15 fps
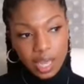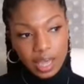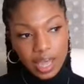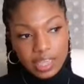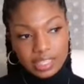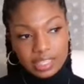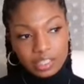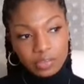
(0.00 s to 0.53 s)

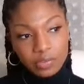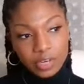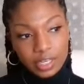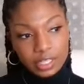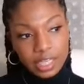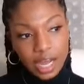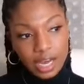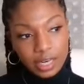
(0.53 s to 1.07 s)
I see you
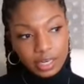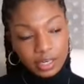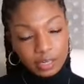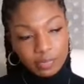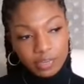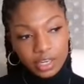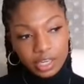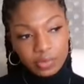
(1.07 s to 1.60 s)
very tired
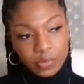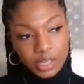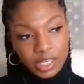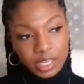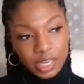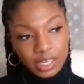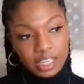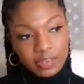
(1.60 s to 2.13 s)
and very
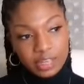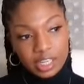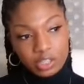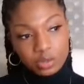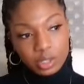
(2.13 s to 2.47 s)
weak. Like, even as you